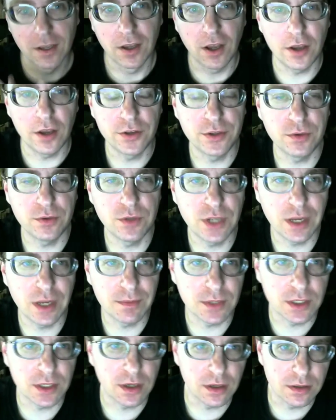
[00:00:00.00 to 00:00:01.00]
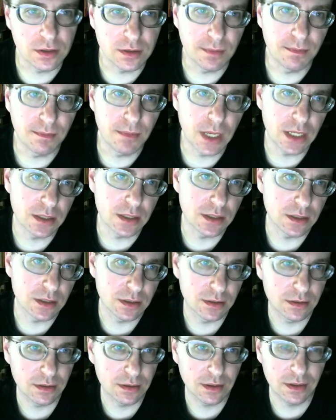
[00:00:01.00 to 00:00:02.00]
Also, James Gunn's amazing.
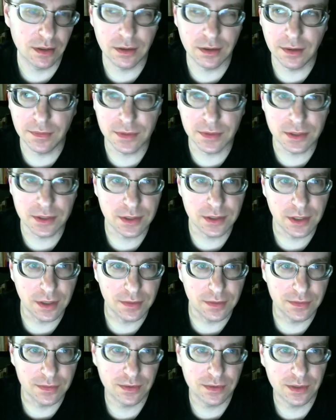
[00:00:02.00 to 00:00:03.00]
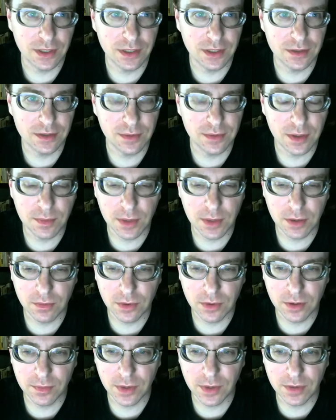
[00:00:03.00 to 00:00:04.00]
I love his stuff. He's he made
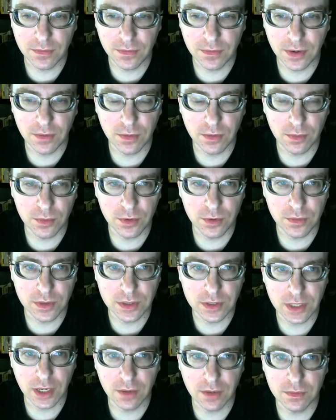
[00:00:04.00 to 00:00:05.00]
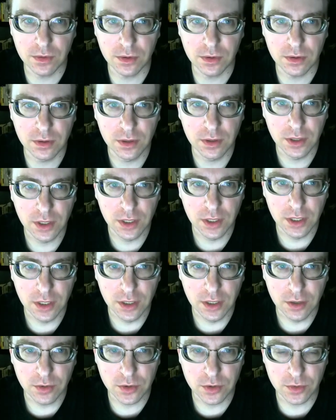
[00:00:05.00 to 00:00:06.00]
one of my favorite movies ever,
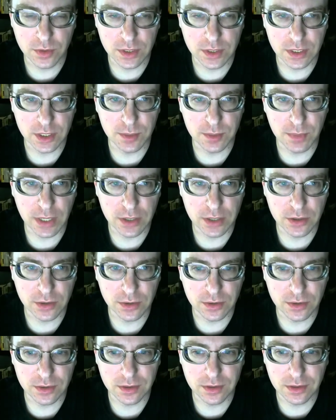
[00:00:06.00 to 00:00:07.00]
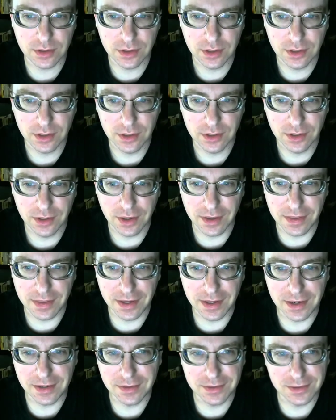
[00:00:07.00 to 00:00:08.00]
which was The Specials, and
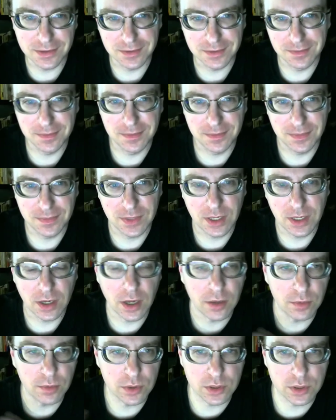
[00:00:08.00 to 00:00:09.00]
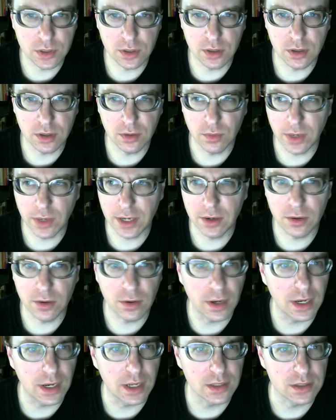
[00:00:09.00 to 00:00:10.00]
then he's he was the writer
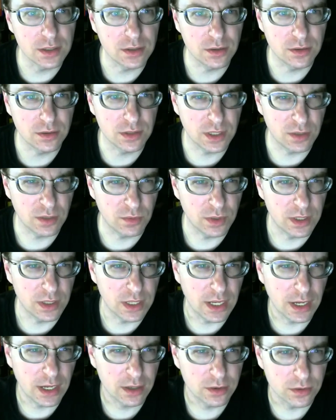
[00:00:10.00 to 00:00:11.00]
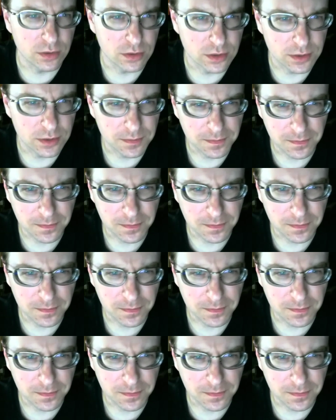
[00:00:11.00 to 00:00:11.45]
and, as it turns out, one of the actors.